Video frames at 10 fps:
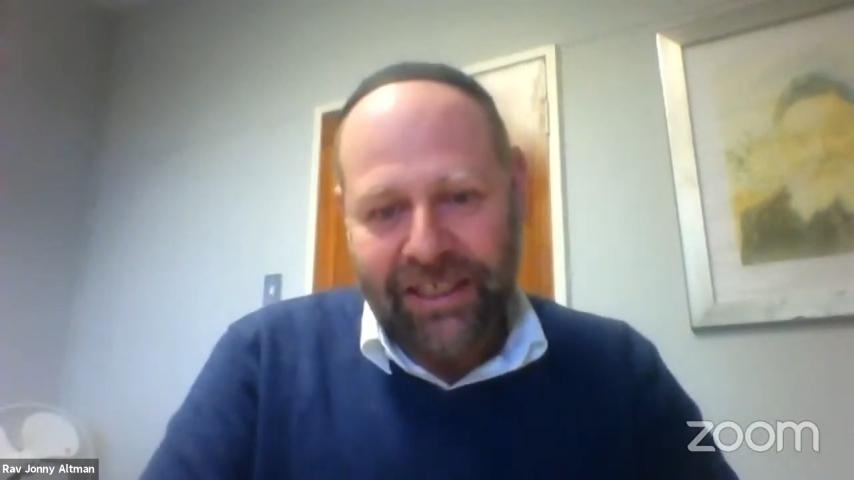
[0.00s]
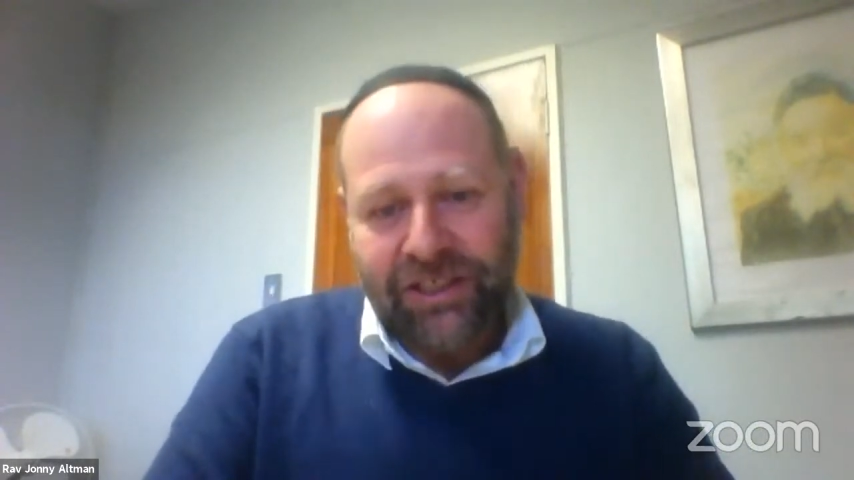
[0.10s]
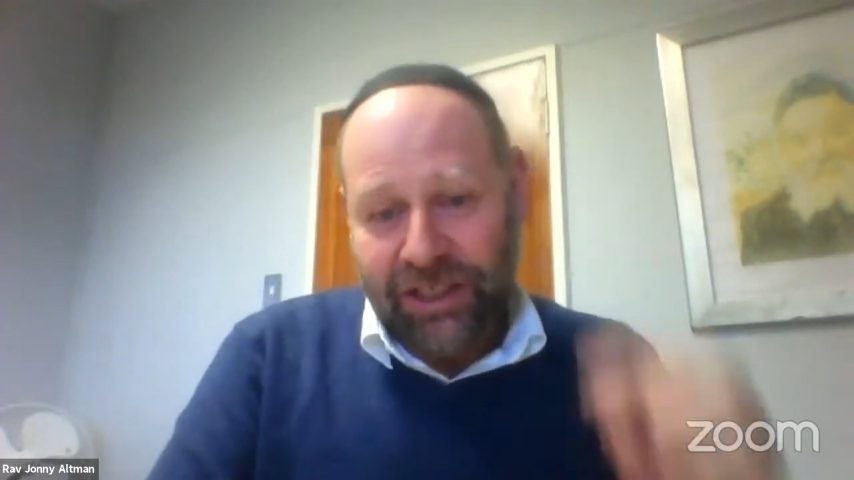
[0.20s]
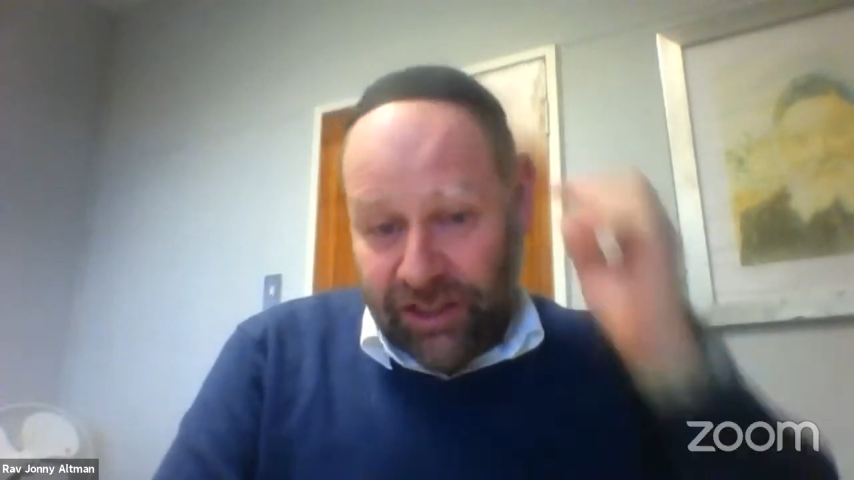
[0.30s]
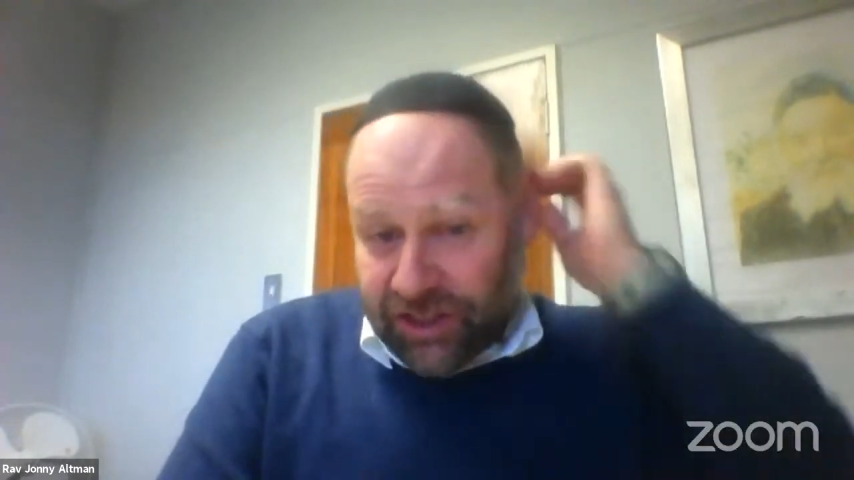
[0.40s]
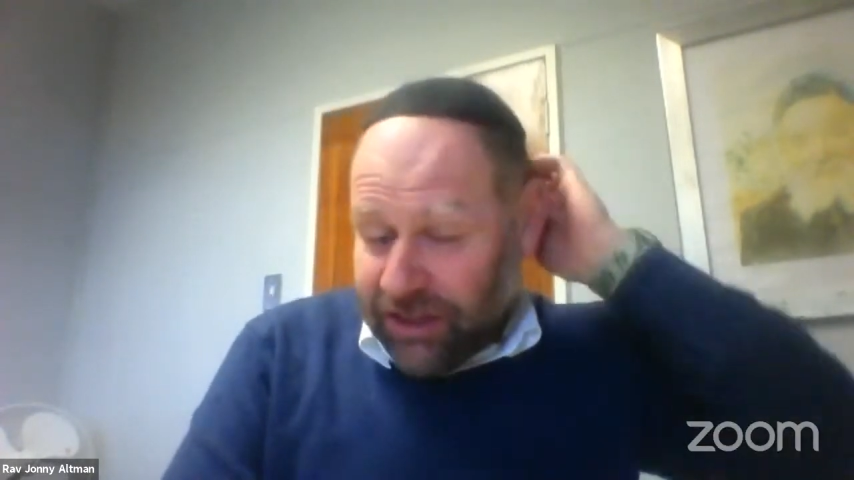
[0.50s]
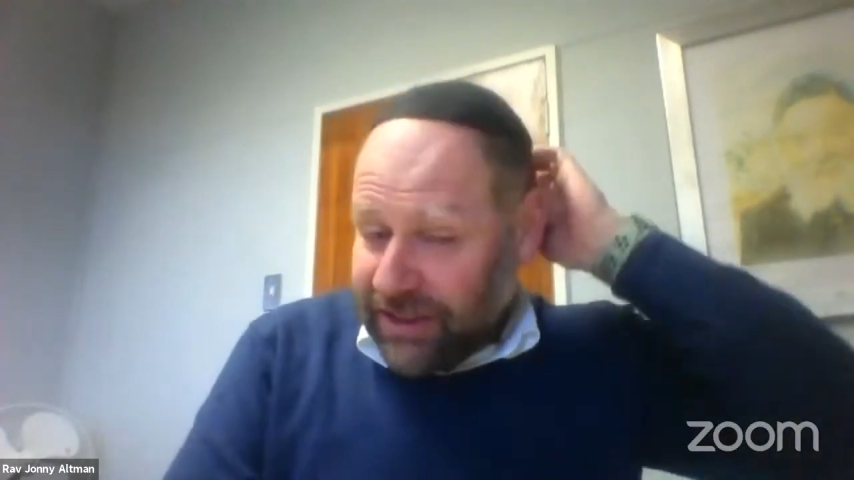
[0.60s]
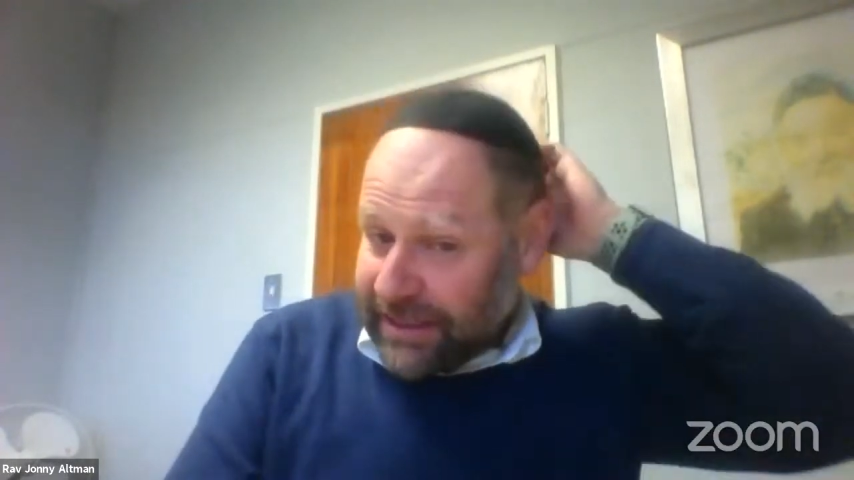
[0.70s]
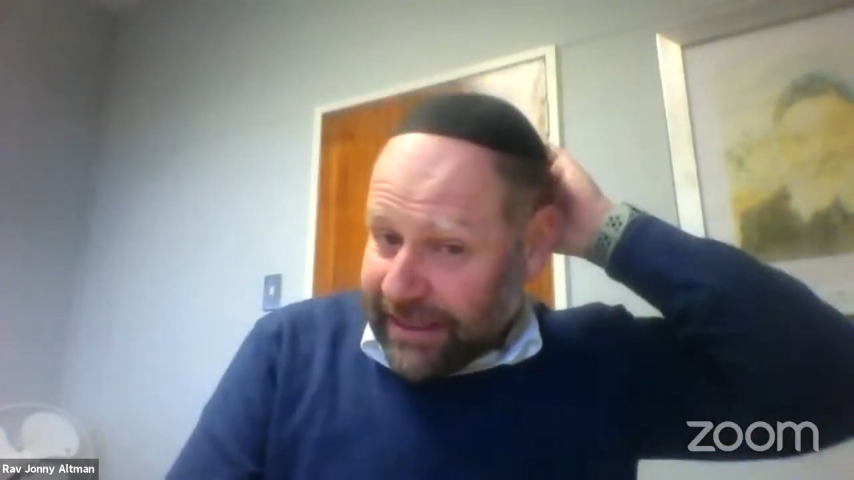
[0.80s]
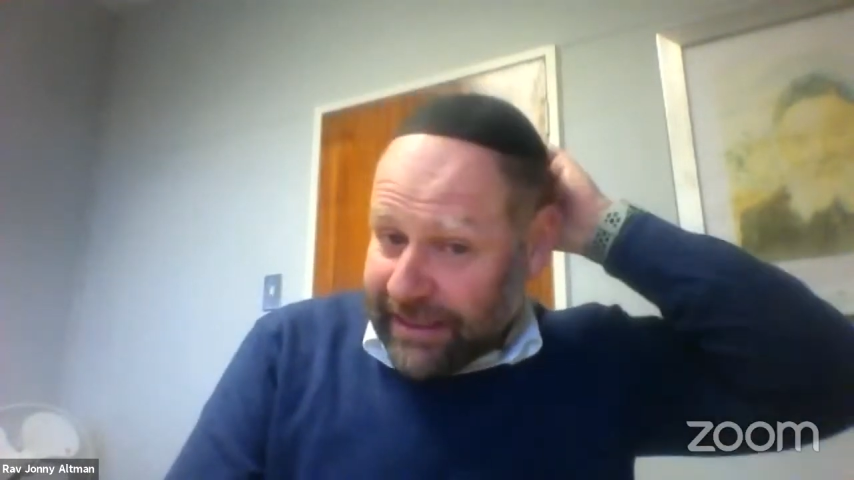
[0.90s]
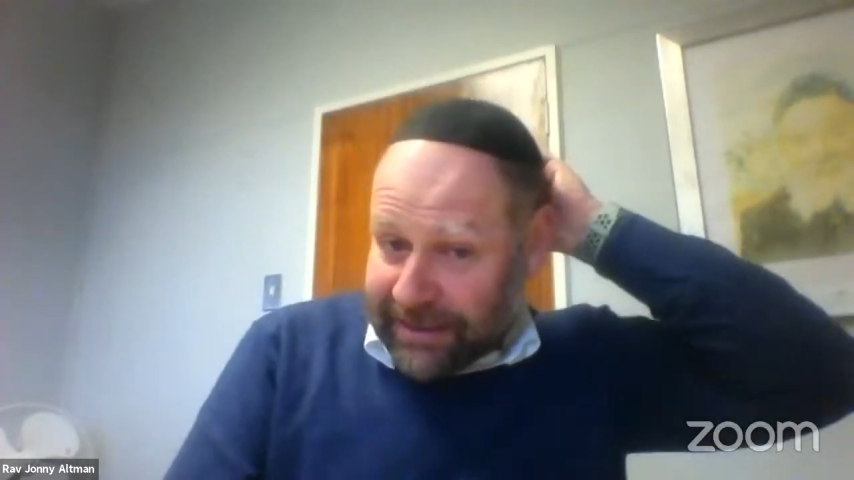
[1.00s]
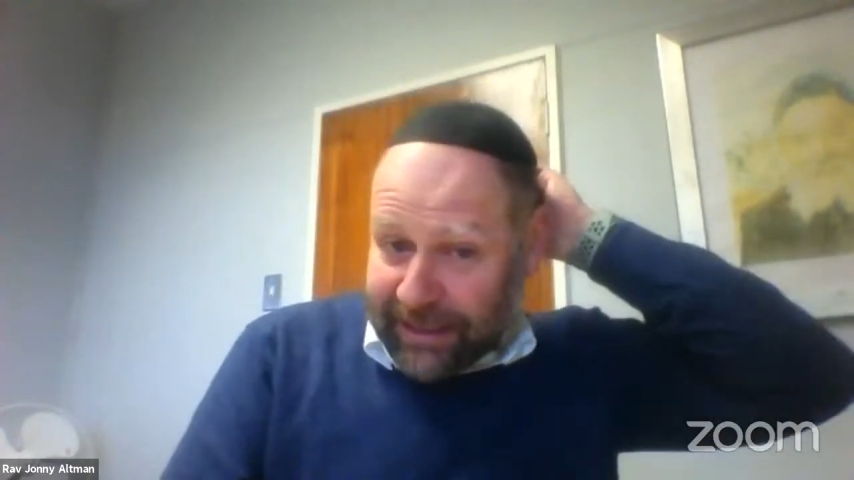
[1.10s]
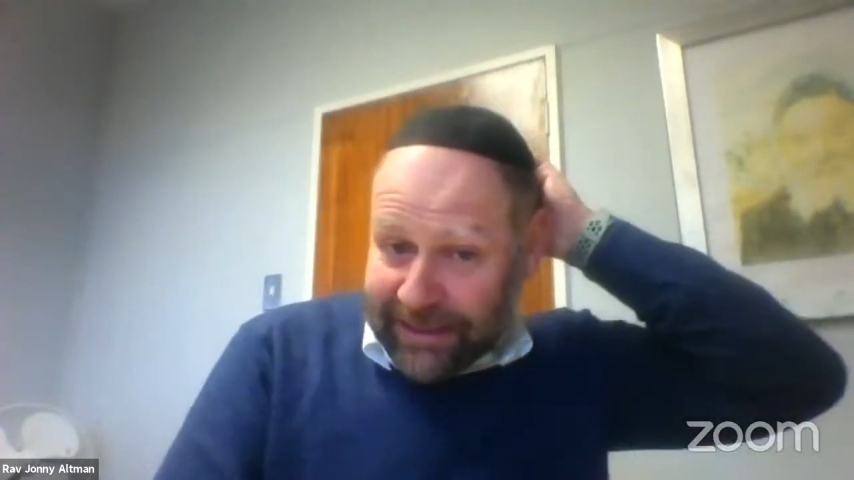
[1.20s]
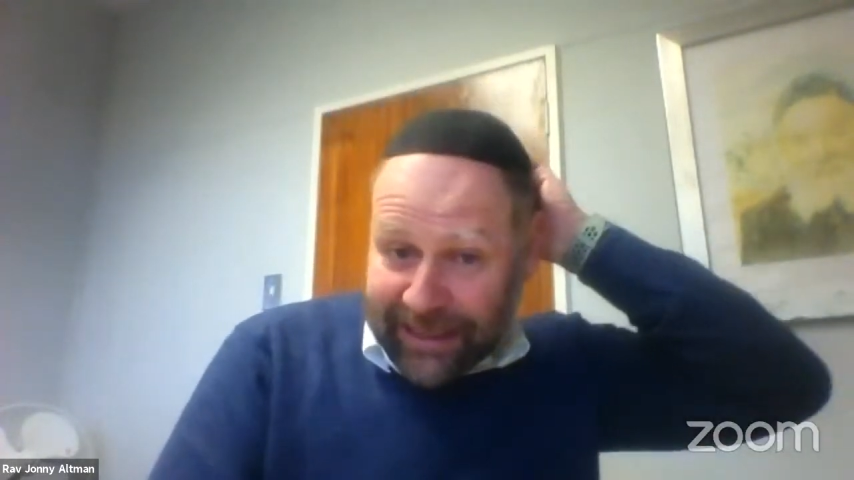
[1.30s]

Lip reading: So the Torah says,